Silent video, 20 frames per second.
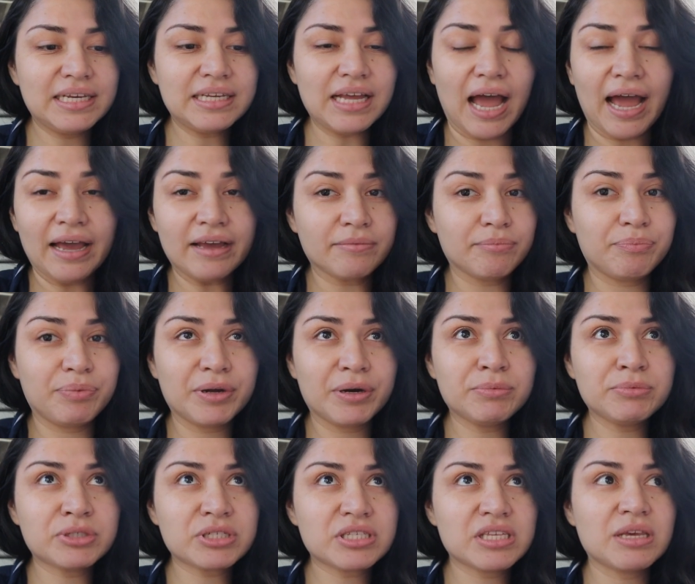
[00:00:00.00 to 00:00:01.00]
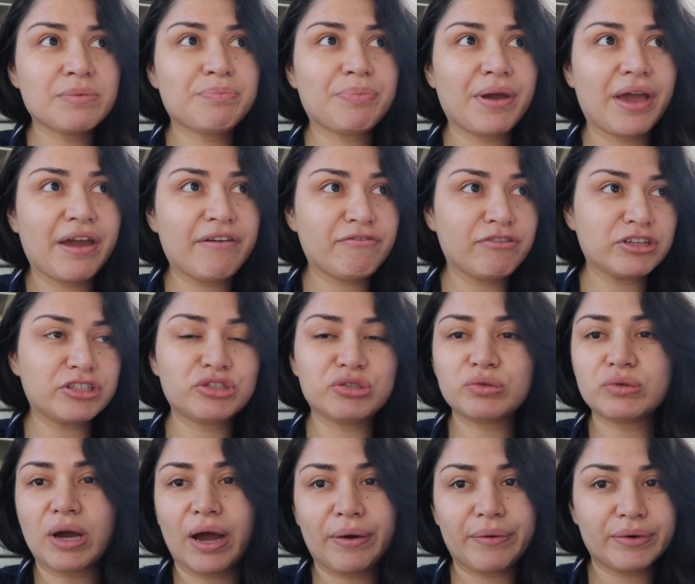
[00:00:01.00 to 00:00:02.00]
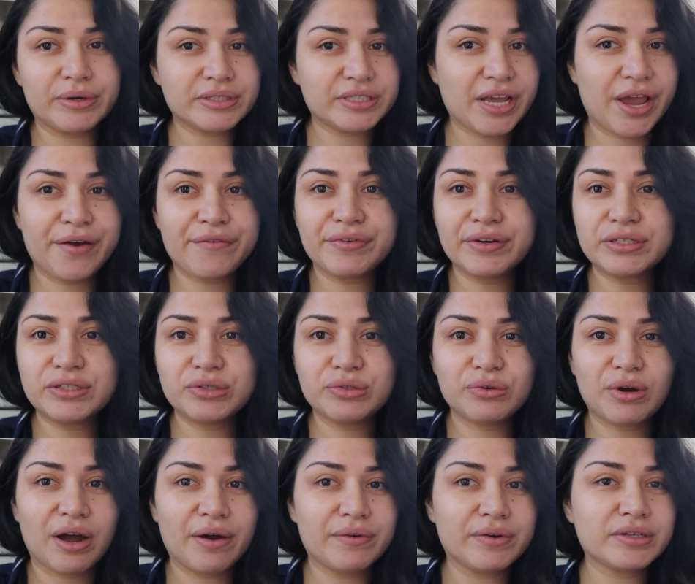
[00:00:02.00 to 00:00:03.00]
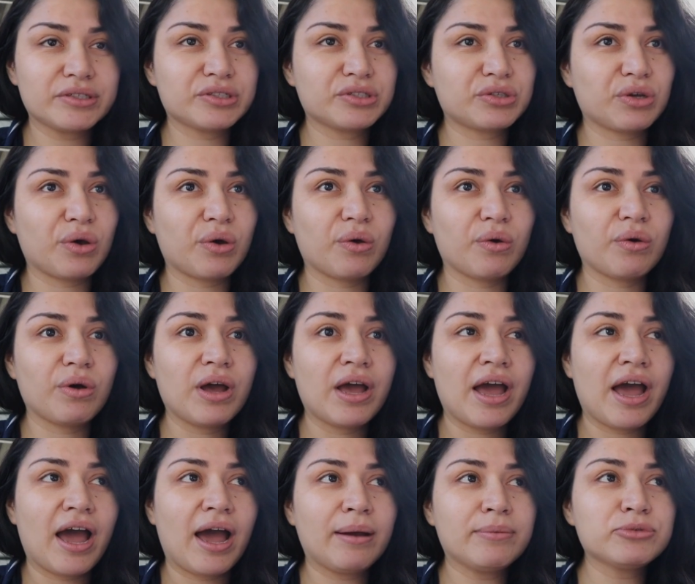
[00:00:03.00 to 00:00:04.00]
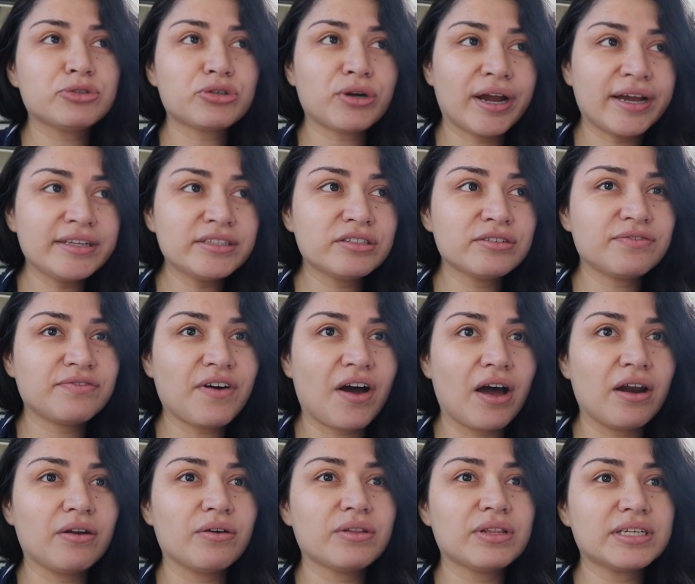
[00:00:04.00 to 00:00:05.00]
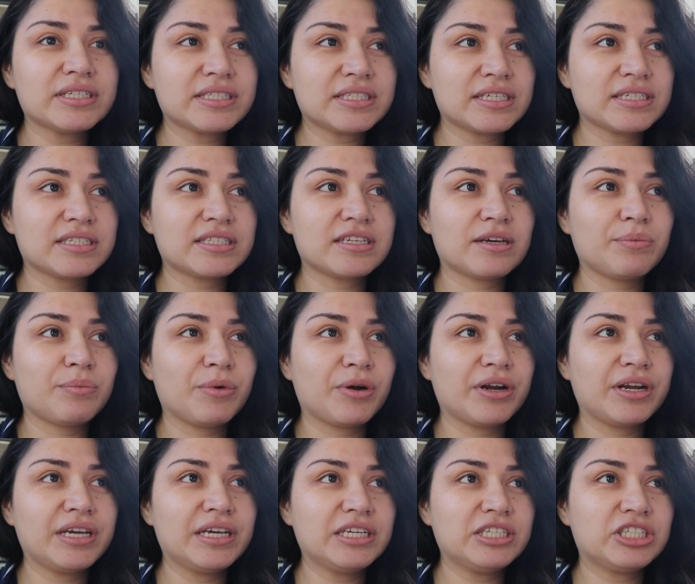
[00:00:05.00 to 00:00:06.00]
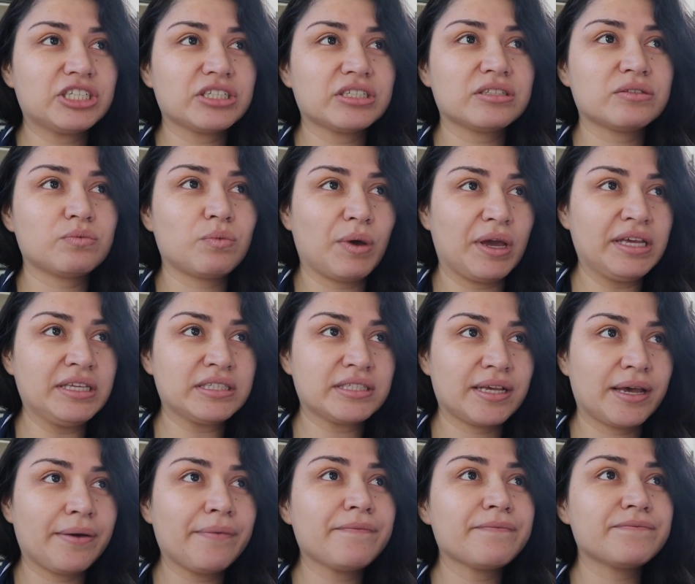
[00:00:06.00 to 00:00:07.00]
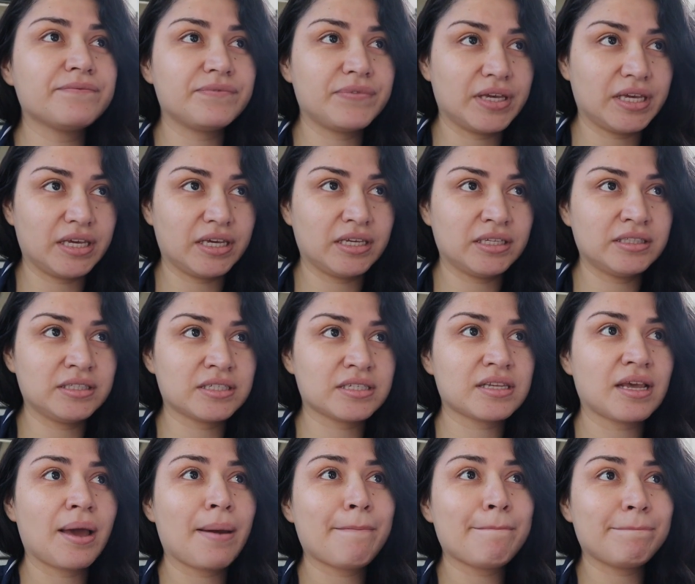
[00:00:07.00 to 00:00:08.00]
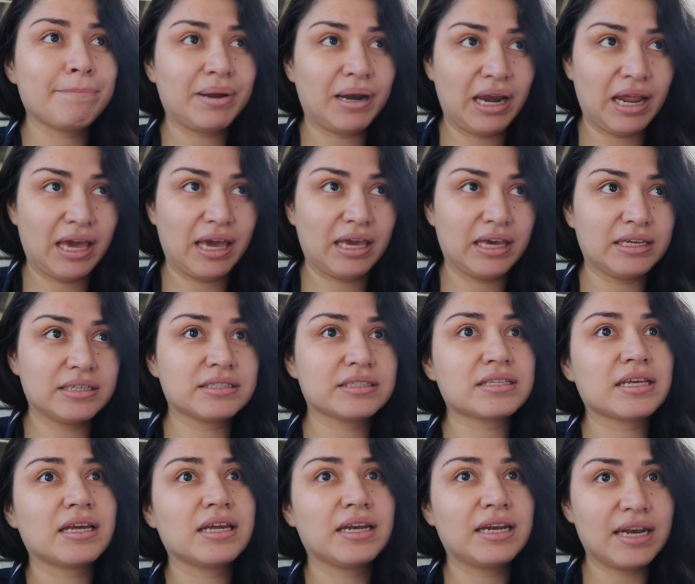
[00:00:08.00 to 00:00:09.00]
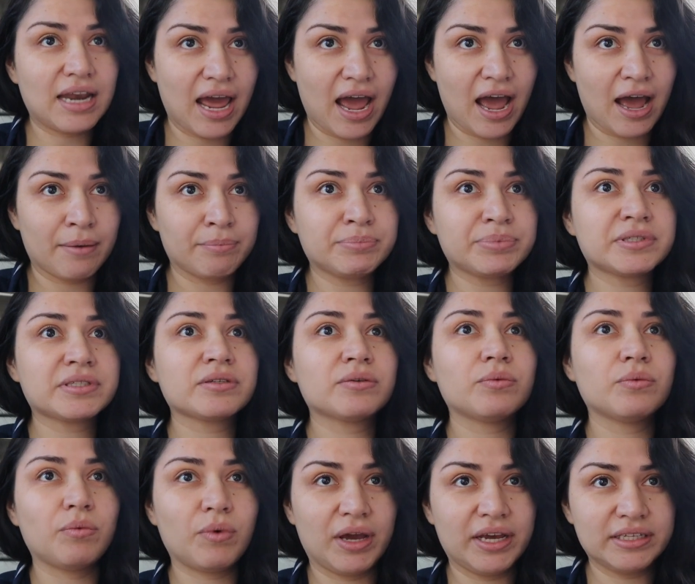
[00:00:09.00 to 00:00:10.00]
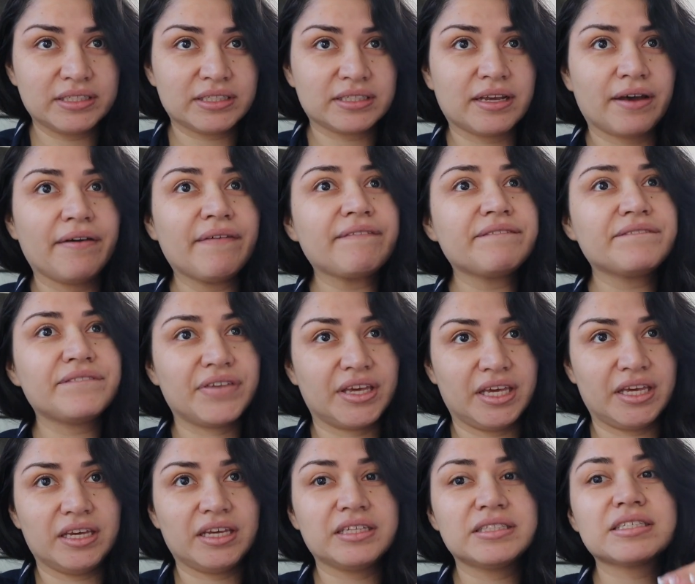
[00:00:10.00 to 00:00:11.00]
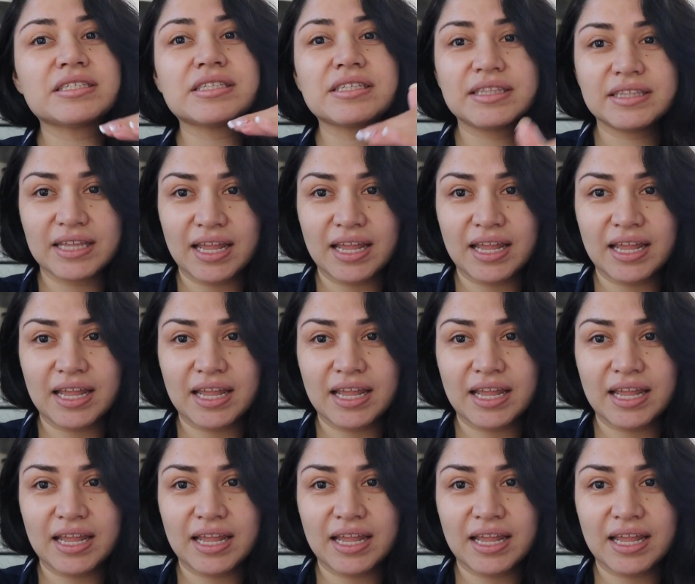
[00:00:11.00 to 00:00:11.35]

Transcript: I put him to sleep every 2 hours, So I'm trying to follow this system where he just wakes up, feeds, plays, naps, wakes up, feeds,